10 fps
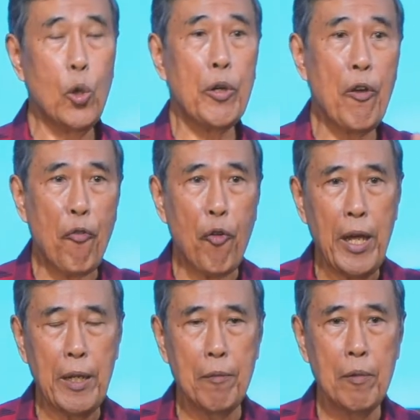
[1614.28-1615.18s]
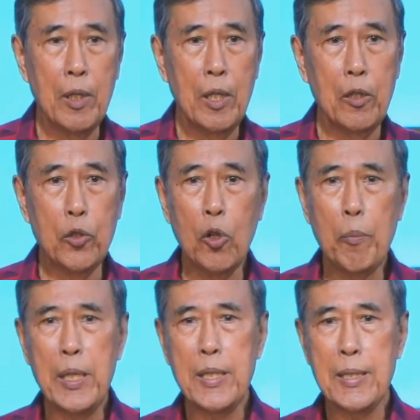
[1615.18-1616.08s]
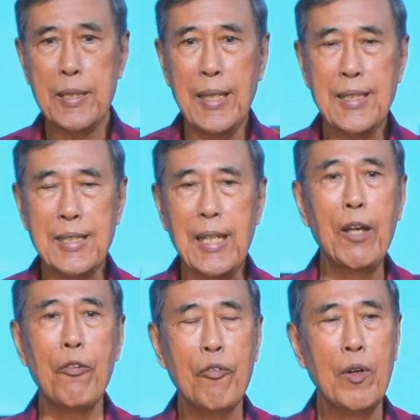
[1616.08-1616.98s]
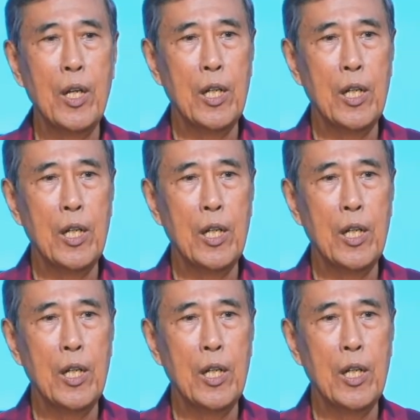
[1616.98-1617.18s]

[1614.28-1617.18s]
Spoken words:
do refrain. Do be sensitive